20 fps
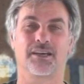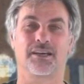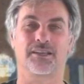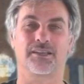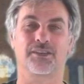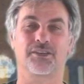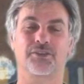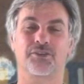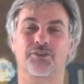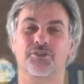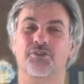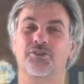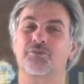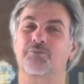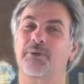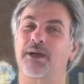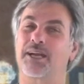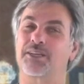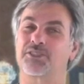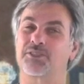You could do those
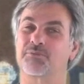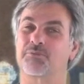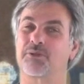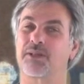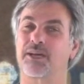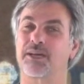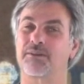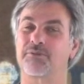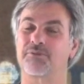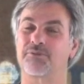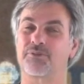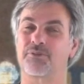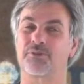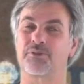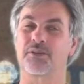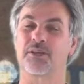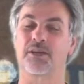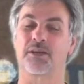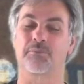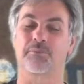patches blindfold.